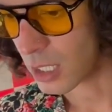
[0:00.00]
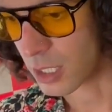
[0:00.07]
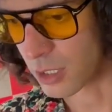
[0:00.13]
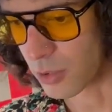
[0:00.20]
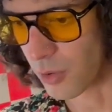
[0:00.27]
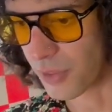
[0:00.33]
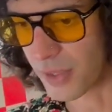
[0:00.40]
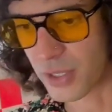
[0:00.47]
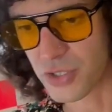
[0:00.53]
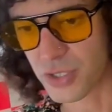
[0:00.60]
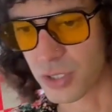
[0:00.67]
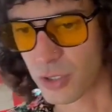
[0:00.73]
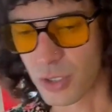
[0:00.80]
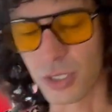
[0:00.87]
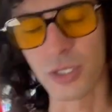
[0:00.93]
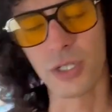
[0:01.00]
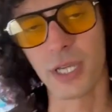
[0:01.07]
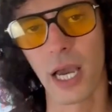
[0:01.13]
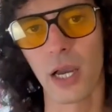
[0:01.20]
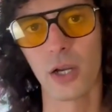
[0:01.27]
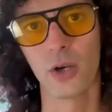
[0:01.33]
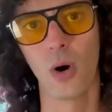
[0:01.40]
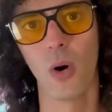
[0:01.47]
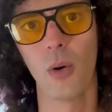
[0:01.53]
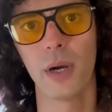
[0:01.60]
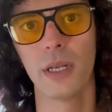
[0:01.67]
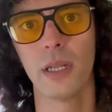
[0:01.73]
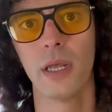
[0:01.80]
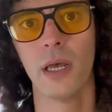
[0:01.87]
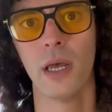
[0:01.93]
you know, things you, you get
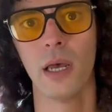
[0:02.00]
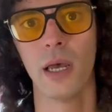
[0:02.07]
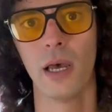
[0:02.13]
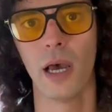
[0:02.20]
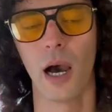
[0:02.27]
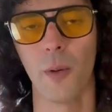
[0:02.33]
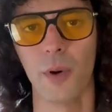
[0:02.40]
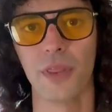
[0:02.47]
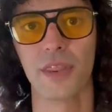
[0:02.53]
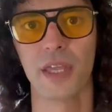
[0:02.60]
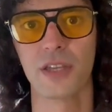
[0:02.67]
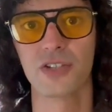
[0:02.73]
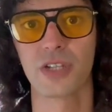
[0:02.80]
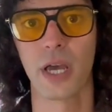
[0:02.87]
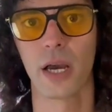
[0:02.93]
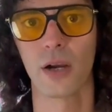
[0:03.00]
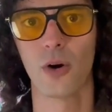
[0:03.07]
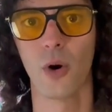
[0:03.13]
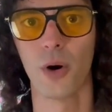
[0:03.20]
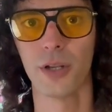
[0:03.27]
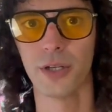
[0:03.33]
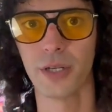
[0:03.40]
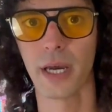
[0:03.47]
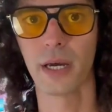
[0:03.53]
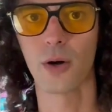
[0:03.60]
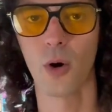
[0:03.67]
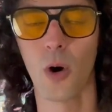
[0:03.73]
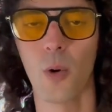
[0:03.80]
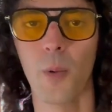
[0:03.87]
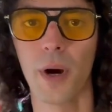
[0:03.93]
going. And when things get going, you get
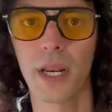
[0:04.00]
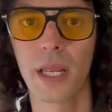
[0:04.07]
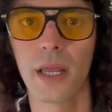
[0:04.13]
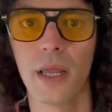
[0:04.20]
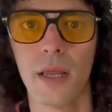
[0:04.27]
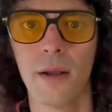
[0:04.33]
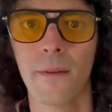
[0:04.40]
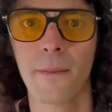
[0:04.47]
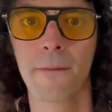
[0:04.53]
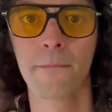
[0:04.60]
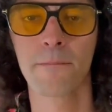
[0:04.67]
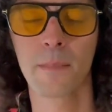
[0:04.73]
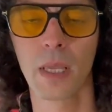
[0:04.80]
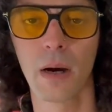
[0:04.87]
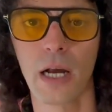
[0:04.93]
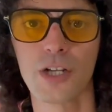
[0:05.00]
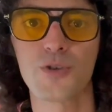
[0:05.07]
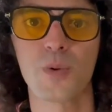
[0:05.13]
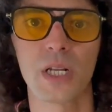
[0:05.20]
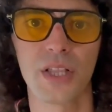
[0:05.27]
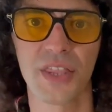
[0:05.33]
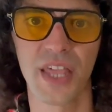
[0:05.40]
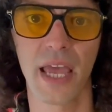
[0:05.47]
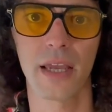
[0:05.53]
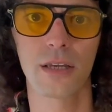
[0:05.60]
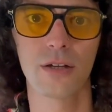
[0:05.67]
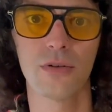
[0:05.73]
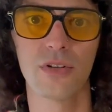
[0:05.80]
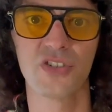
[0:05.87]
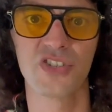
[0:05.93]
going with it. I just want to
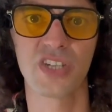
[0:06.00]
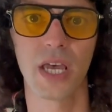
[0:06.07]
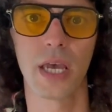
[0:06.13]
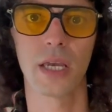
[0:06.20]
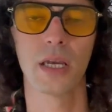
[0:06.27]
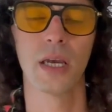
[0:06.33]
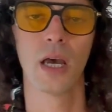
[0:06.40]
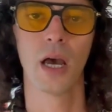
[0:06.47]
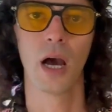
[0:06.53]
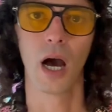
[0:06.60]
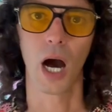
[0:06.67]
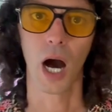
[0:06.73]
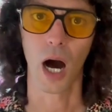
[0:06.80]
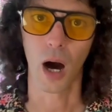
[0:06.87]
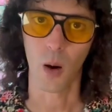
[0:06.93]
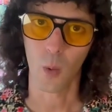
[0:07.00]
thank you and say uh,